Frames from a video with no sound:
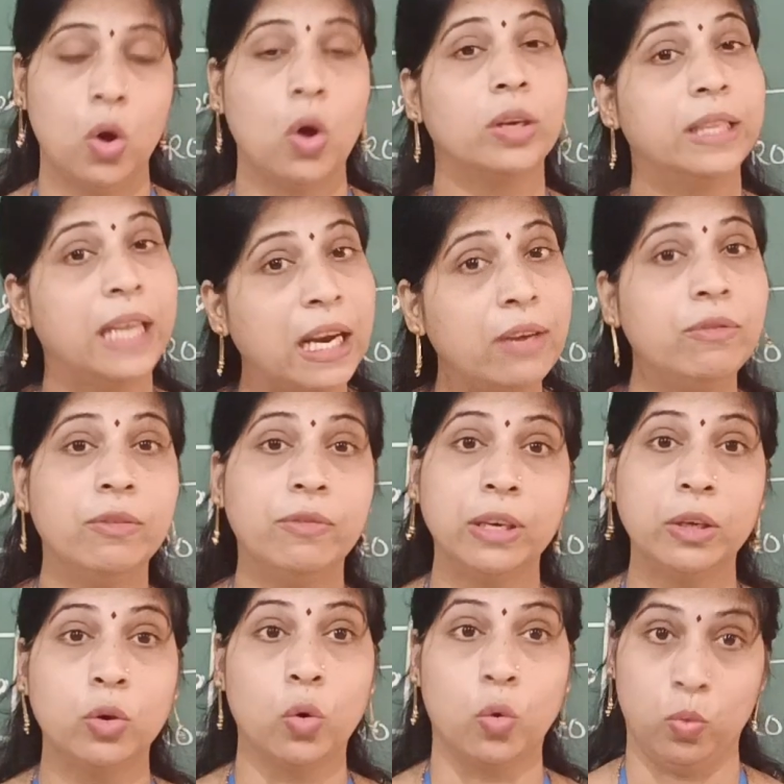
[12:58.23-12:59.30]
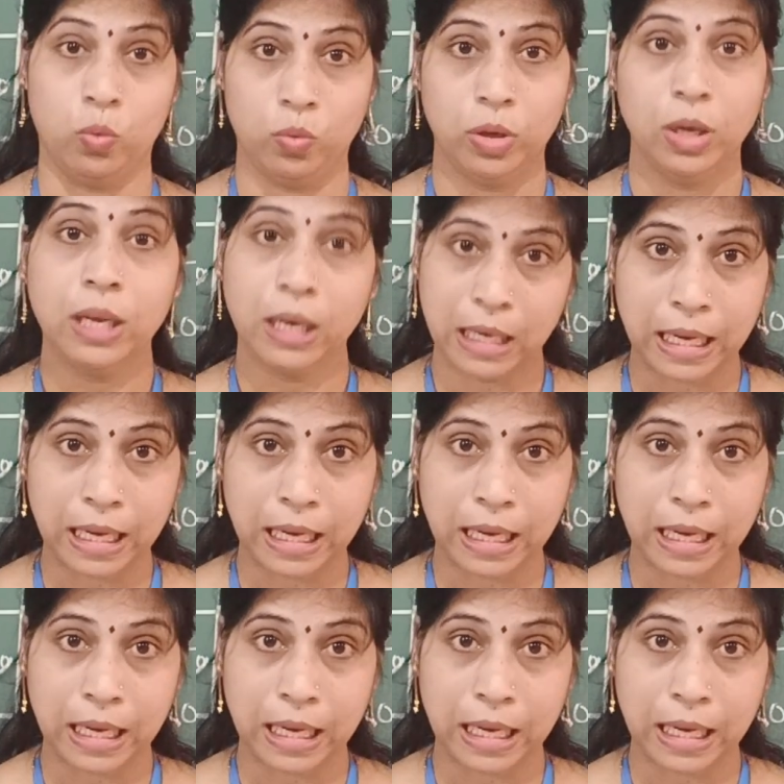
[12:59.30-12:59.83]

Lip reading: or then we will grow.